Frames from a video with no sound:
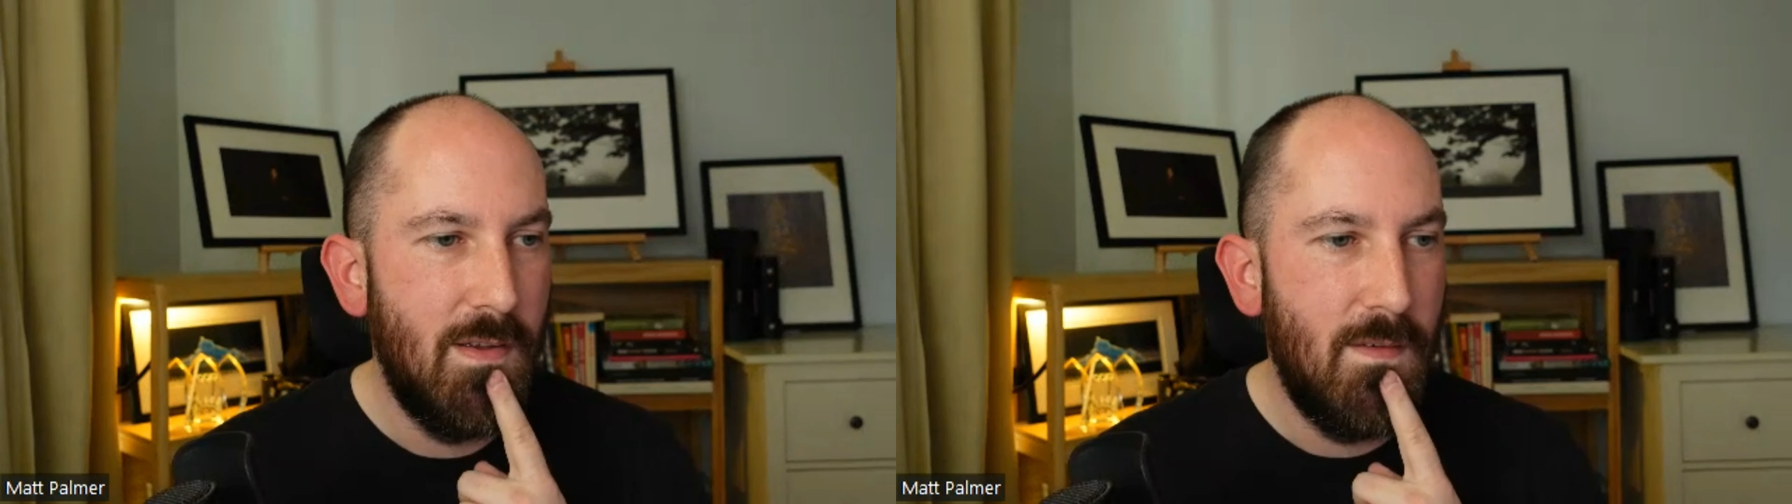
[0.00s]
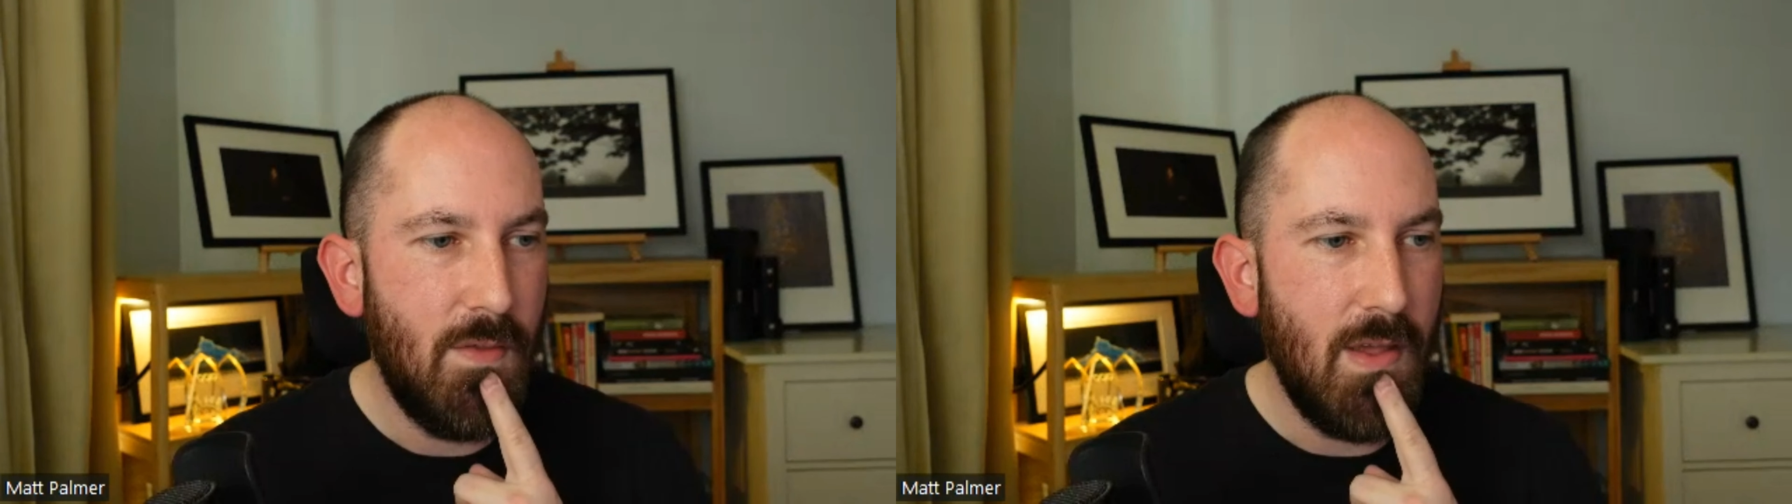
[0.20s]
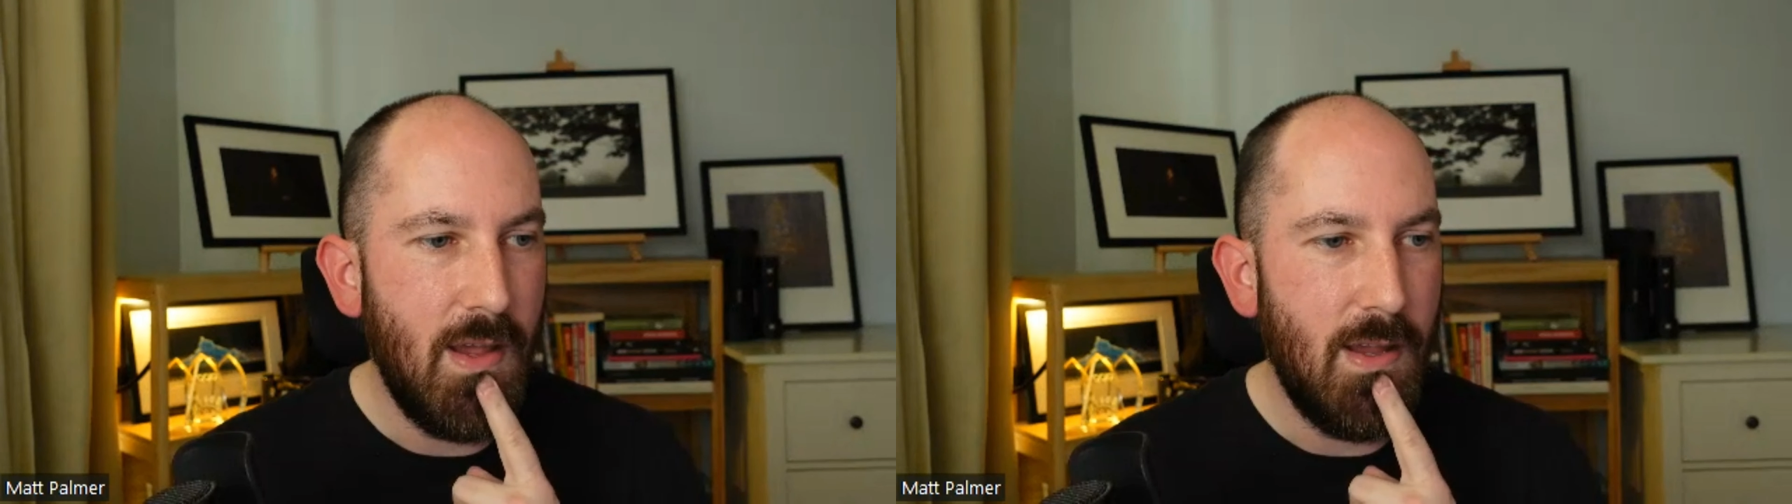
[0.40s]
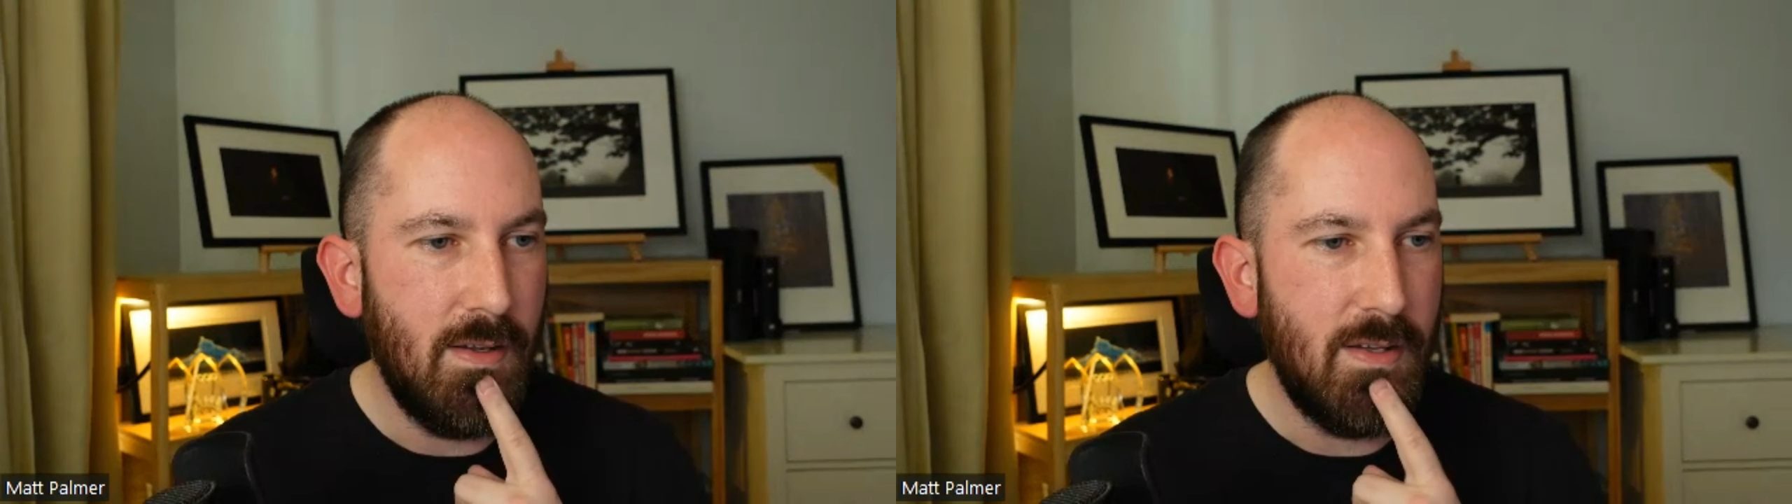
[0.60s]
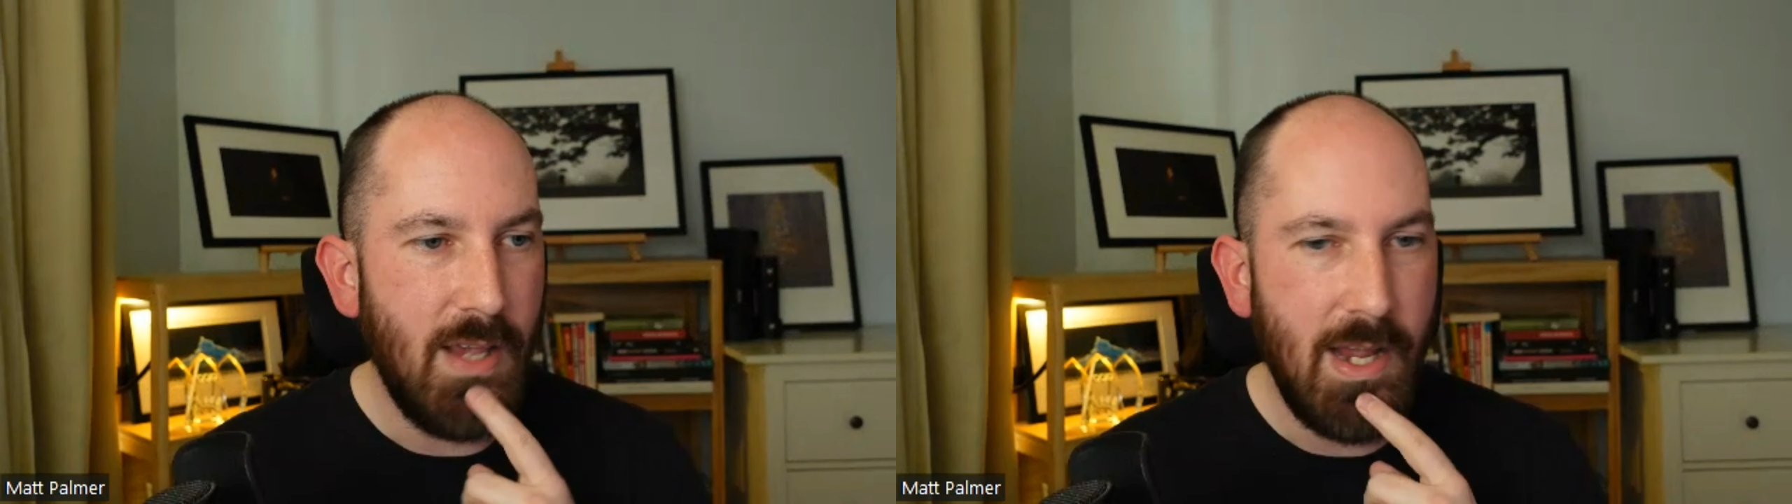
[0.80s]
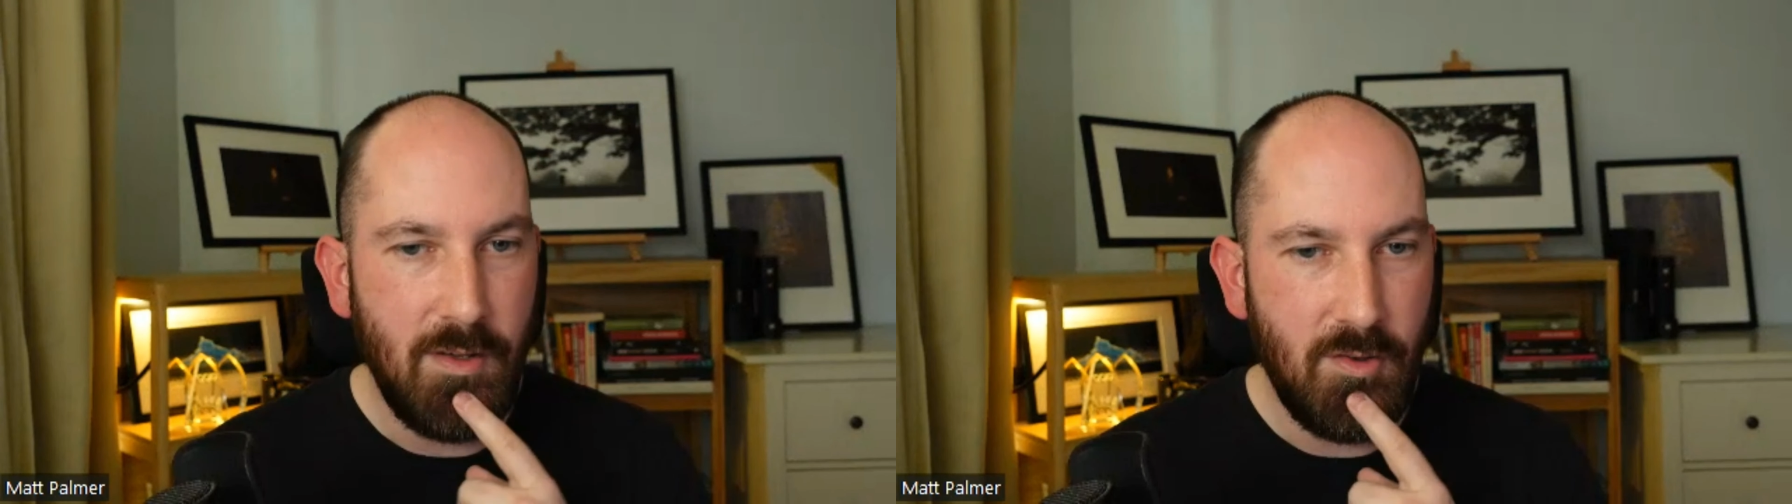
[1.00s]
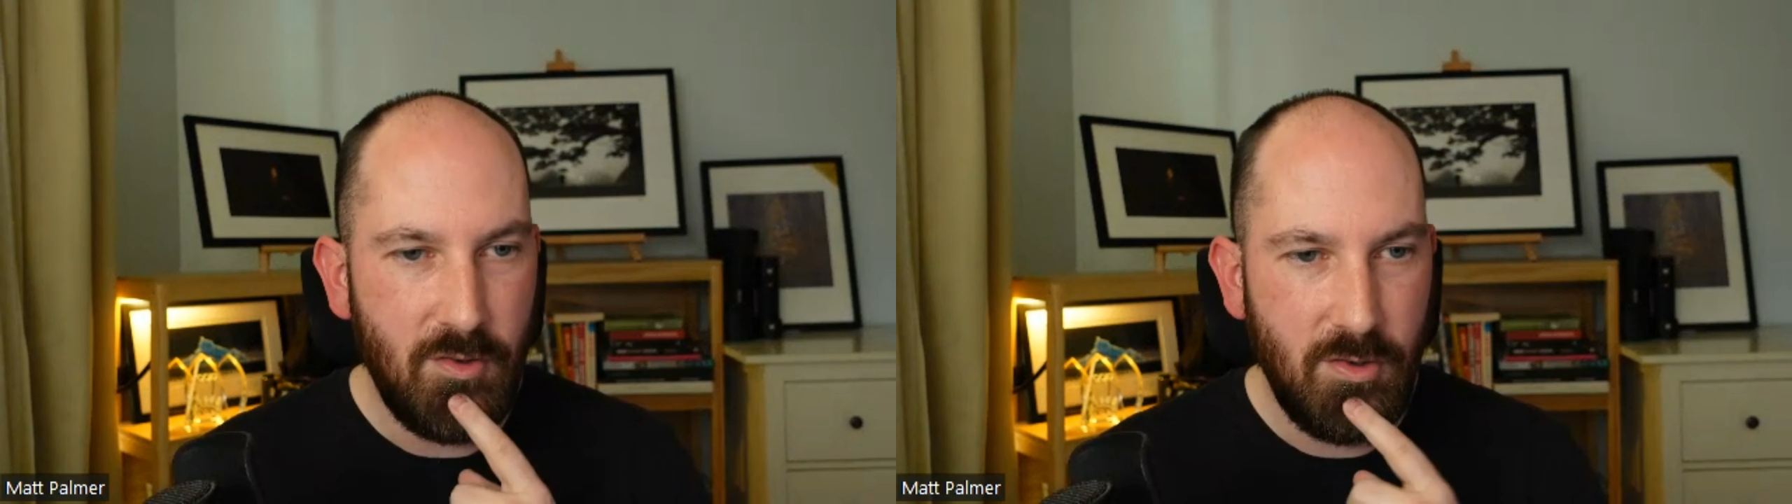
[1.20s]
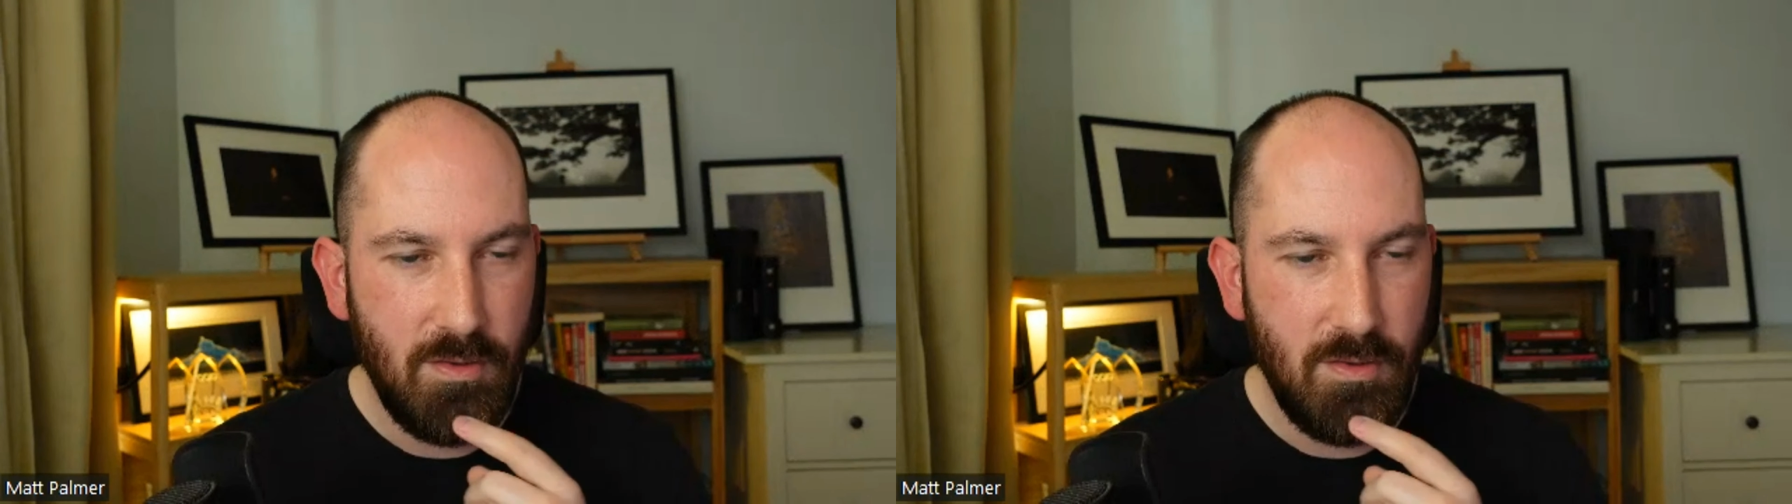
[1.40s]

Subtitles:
and gauge